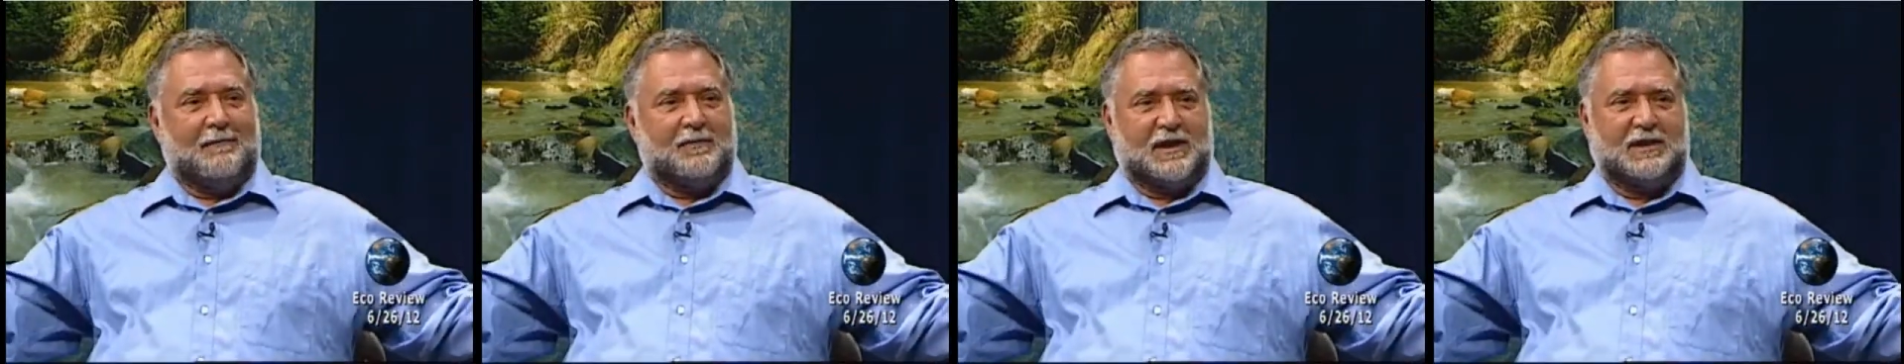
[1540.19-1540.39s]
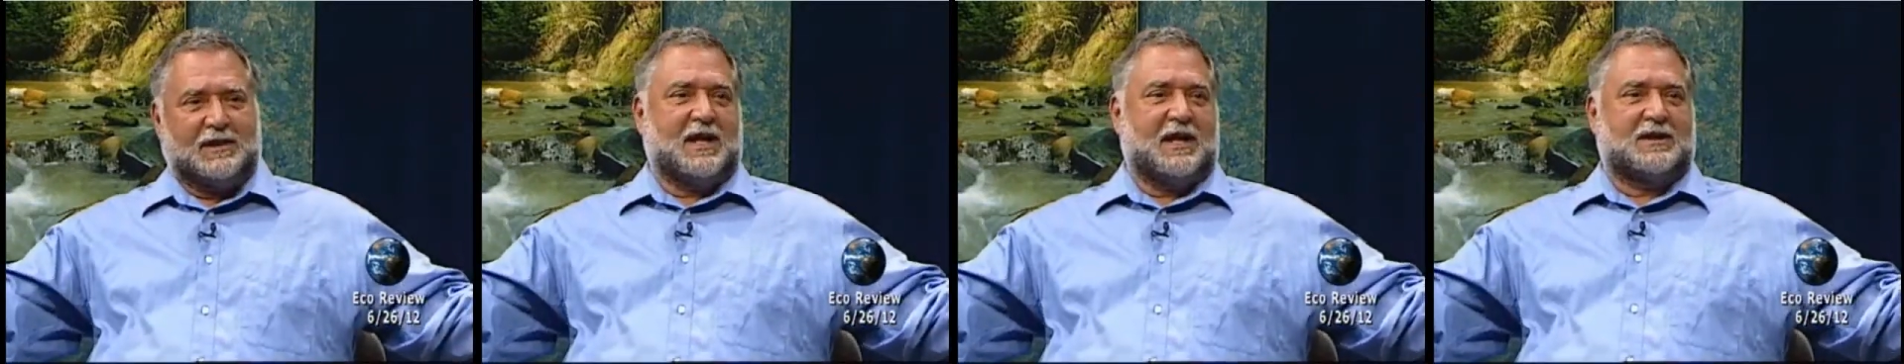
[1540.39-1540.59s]

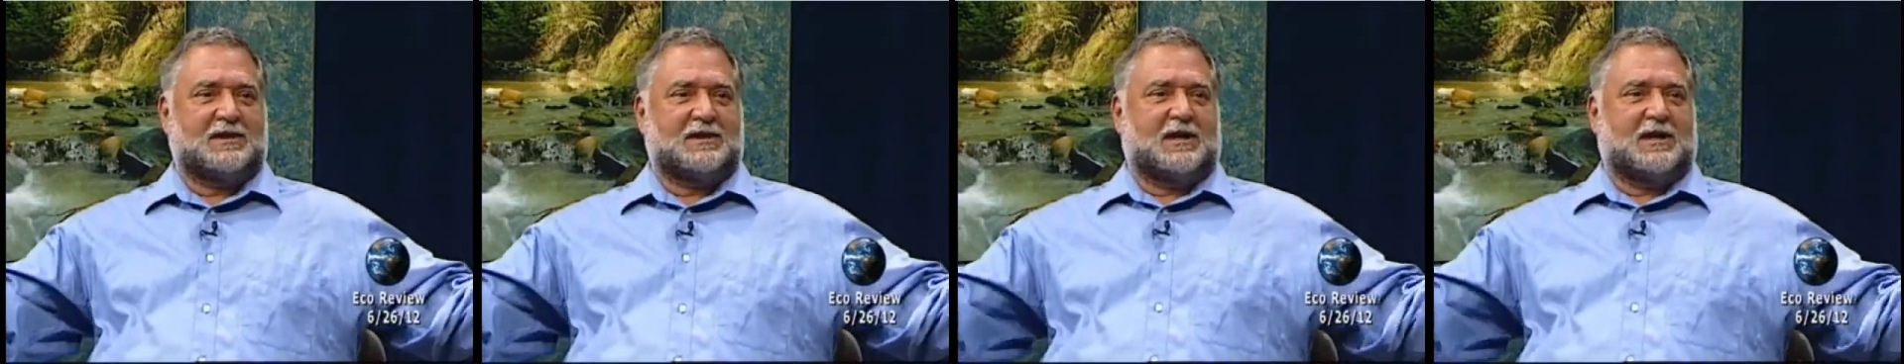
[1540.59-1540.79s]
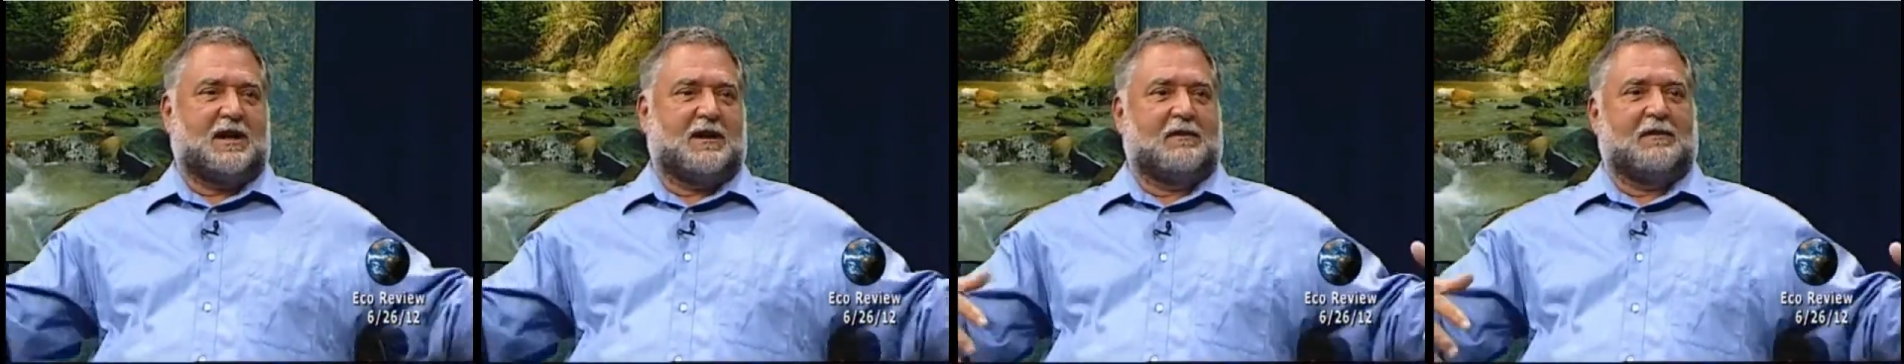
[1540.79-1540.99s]
it
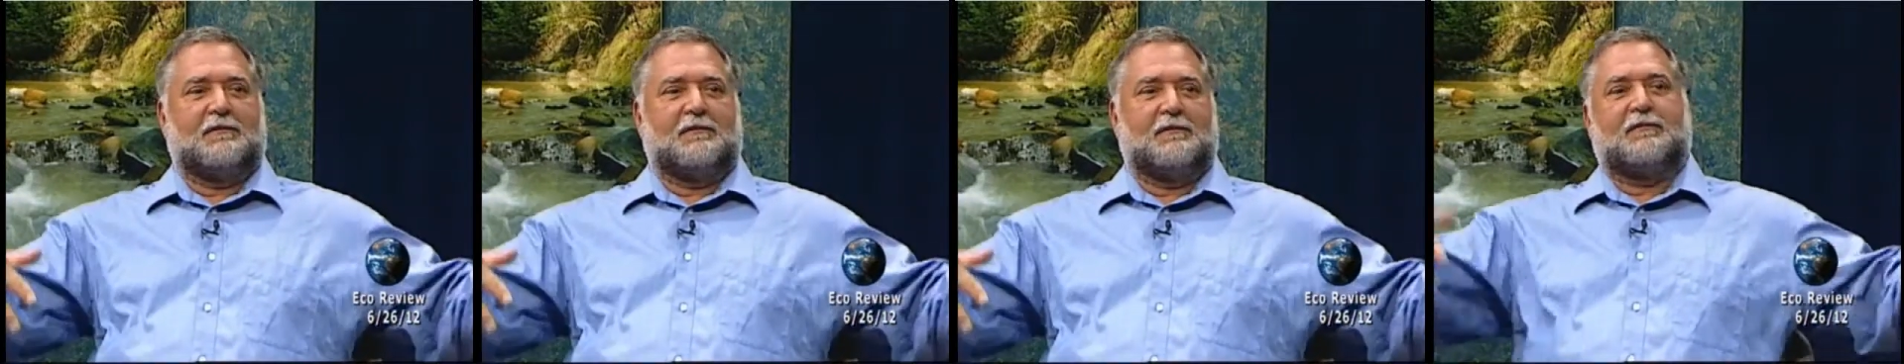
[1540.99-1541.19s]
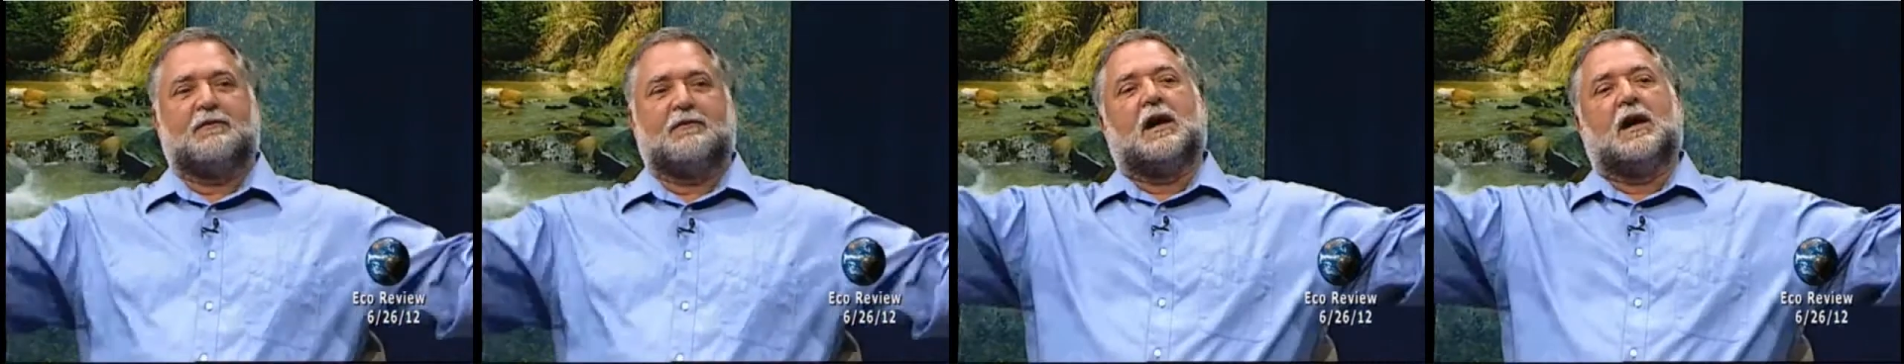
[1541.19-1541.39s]
takes care
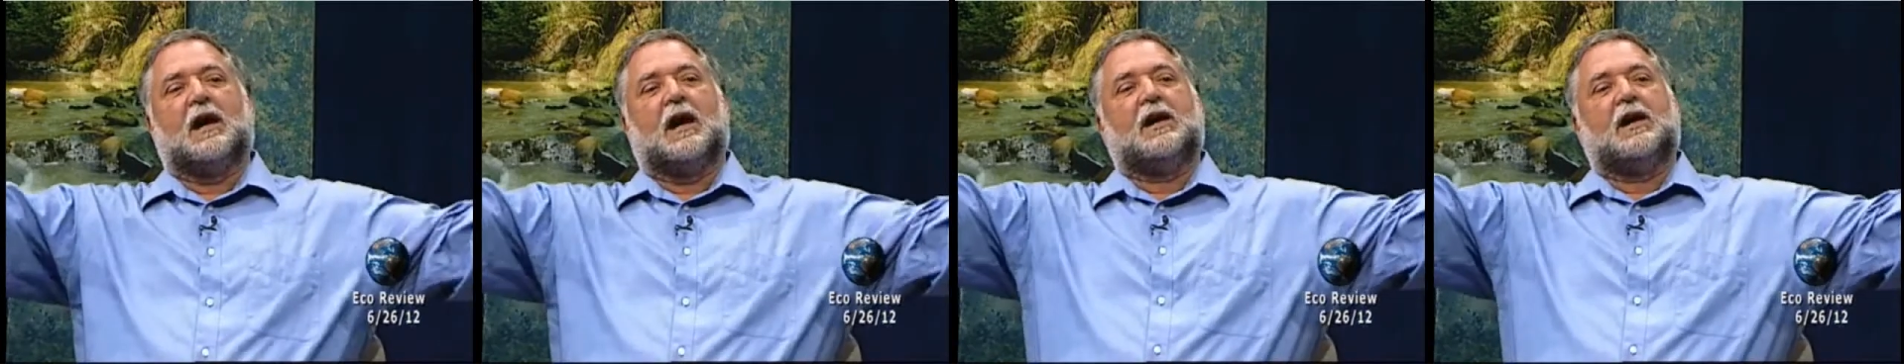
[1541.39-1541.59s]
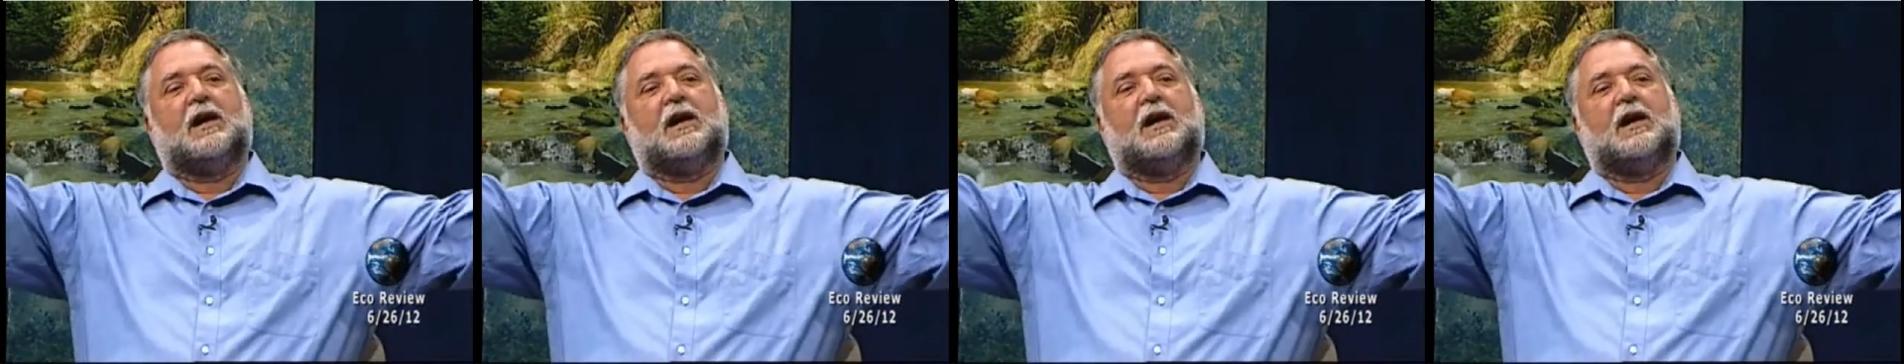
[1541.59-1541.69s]
of a